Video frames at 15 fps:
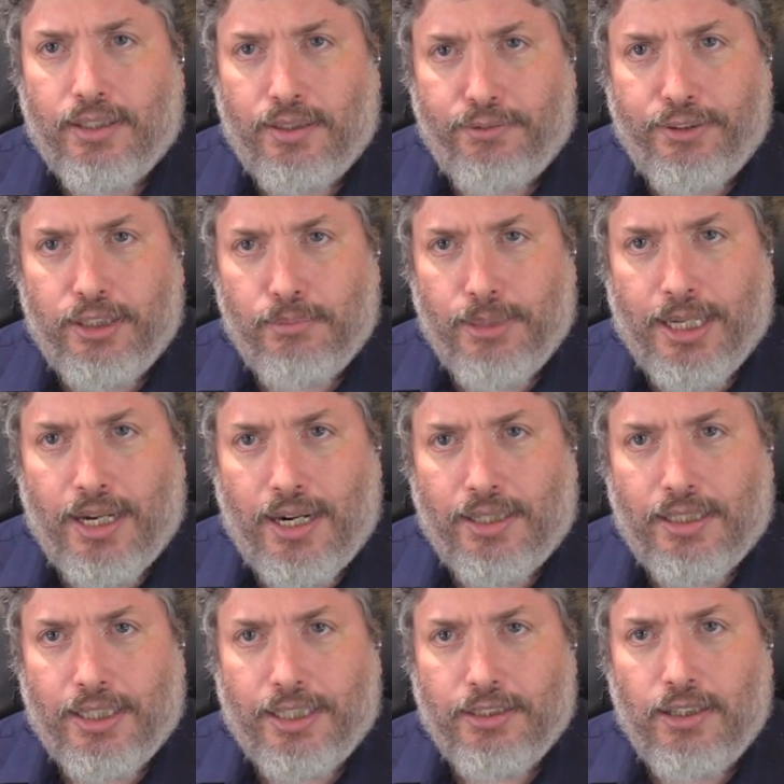The feet are made out of
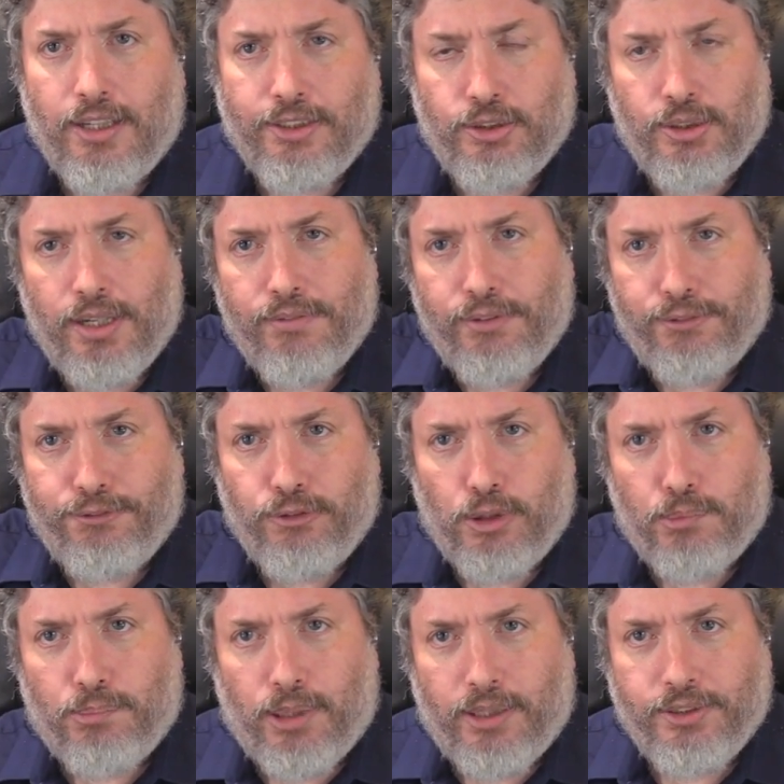clay and iron. So you have the four
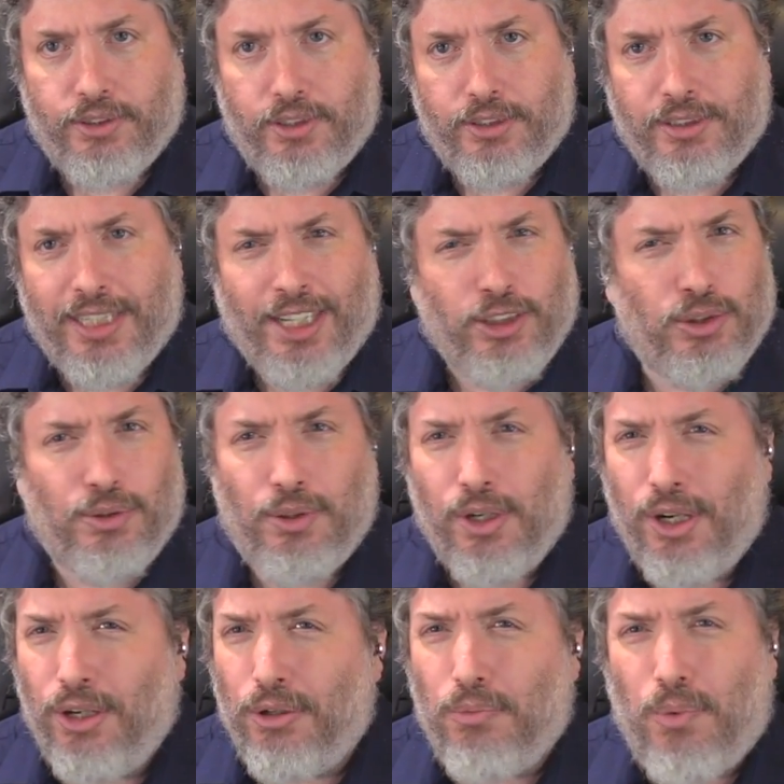parts of the statue.
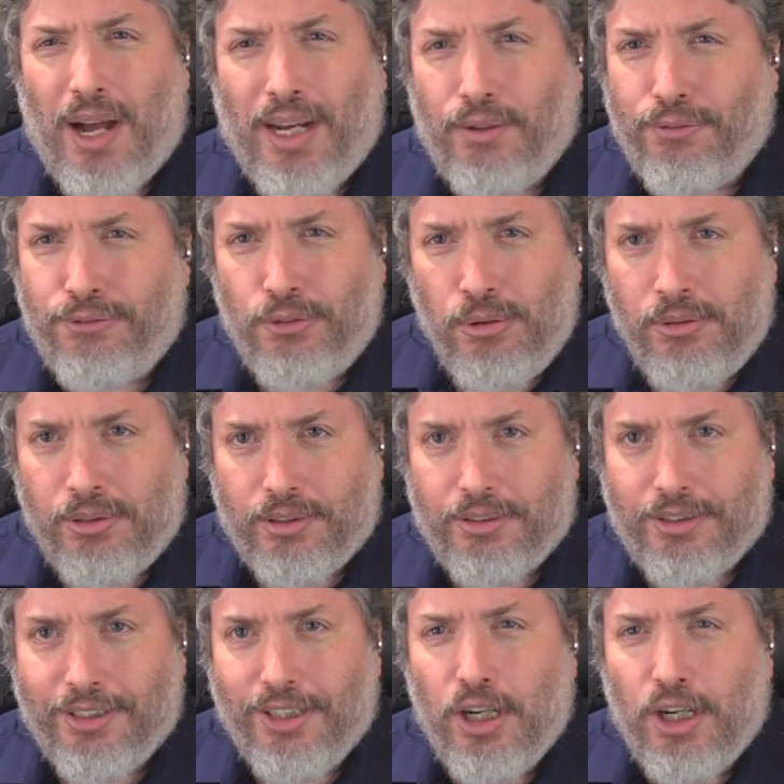Why four?